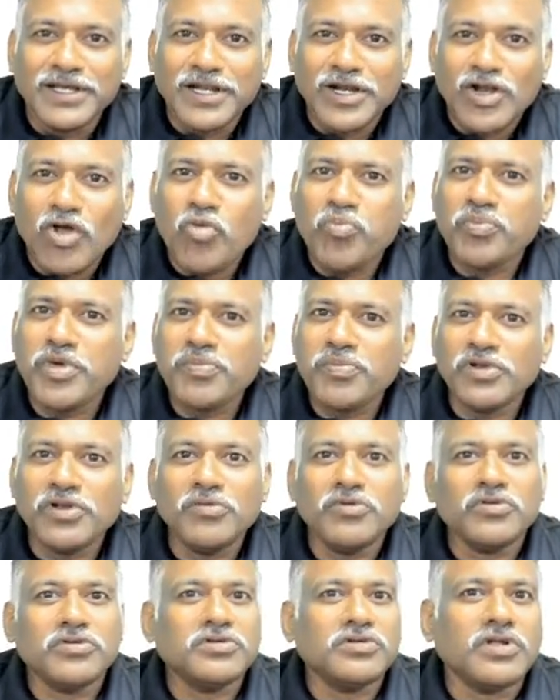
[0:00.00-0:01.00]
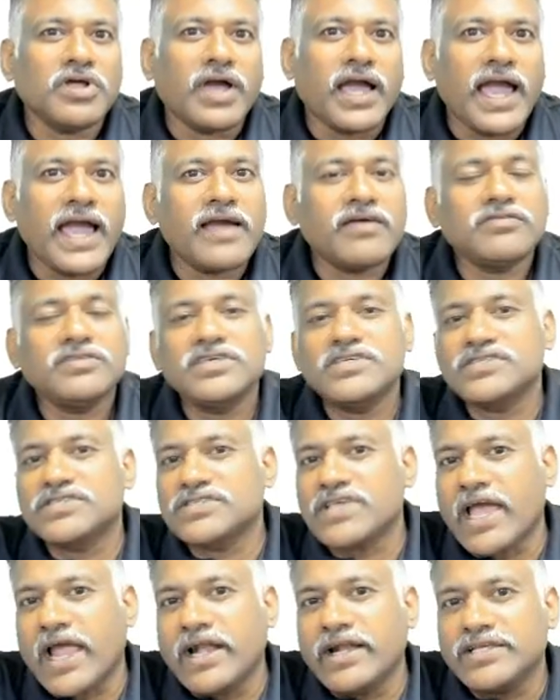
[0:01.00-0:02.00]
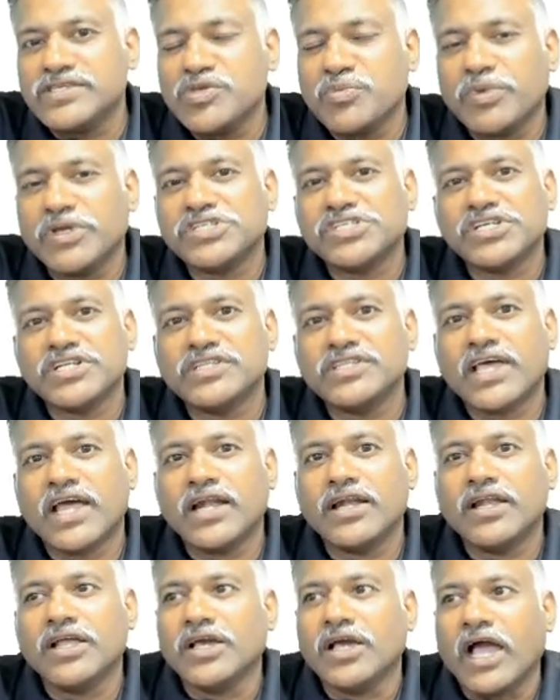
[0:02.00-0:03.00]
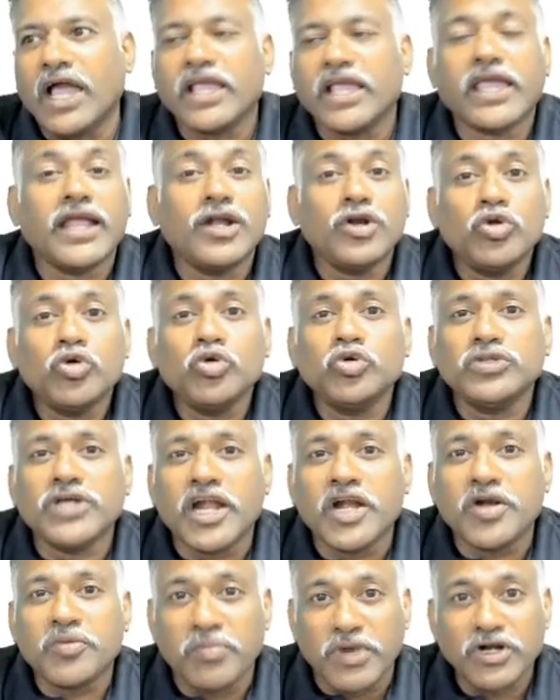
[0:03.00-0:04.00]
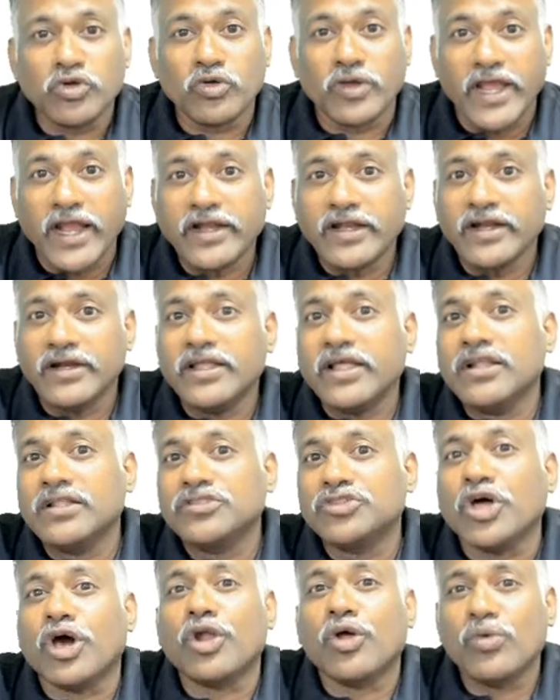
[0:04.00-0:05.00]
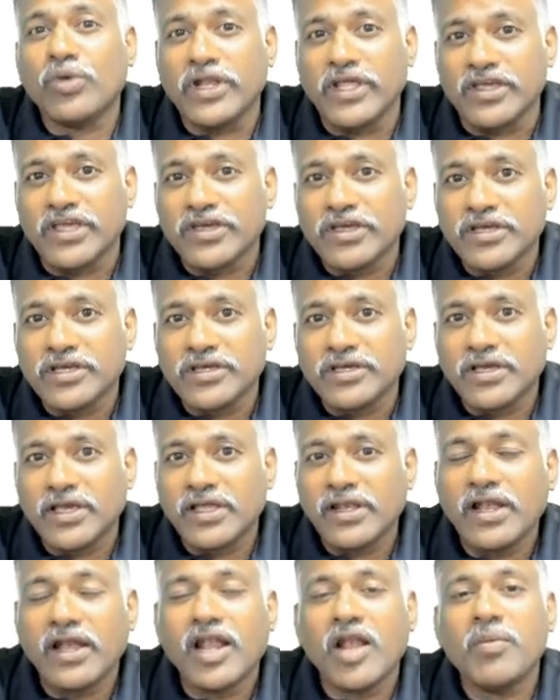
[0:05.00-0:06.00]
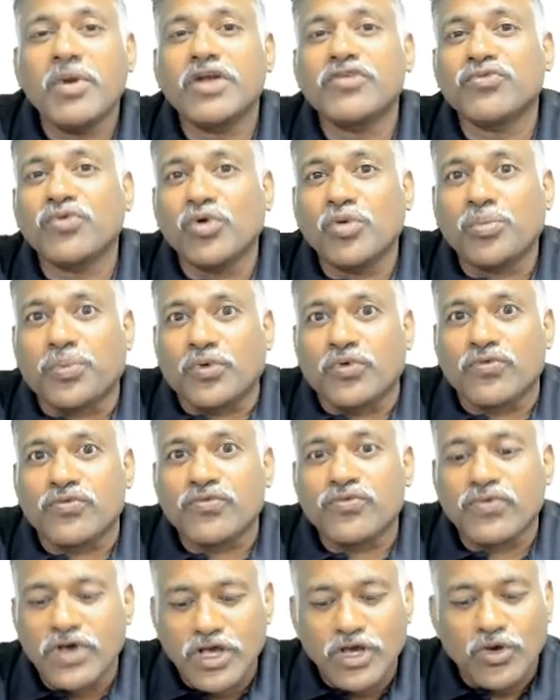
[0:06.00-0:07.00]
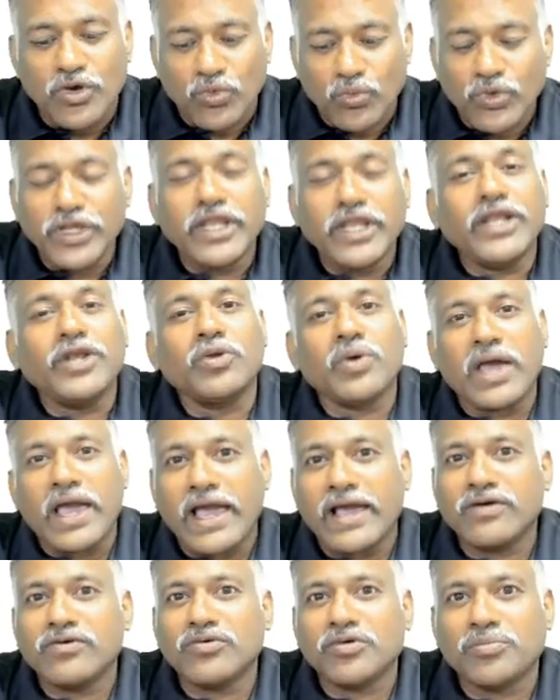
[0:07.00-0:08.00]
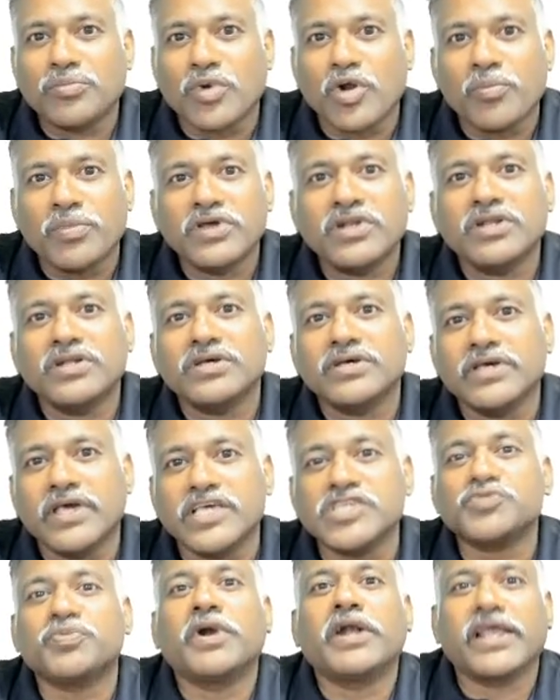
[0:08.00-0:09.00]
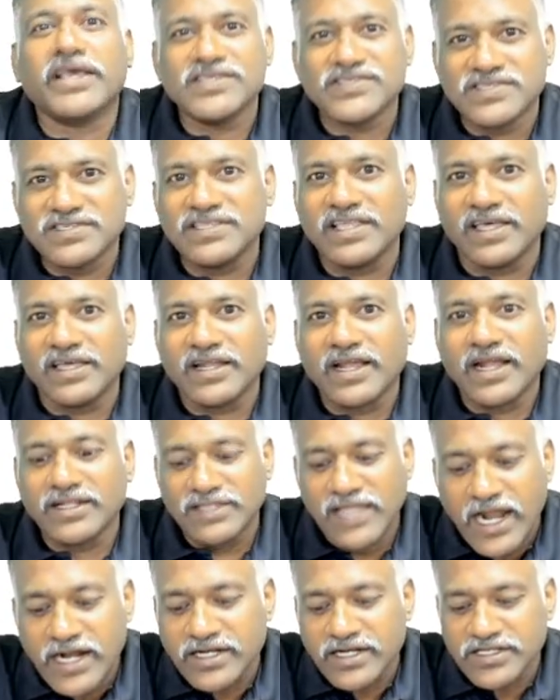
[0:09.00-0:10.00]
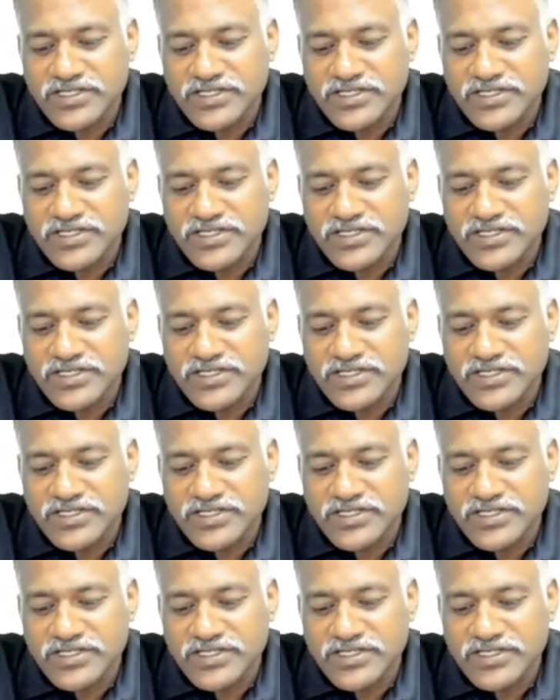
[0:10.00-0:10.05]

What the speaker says: Now, people have this anticipation that I can do that, but to get it done thoroughly, a little bit foolproof, we need to have proper expertise there, and that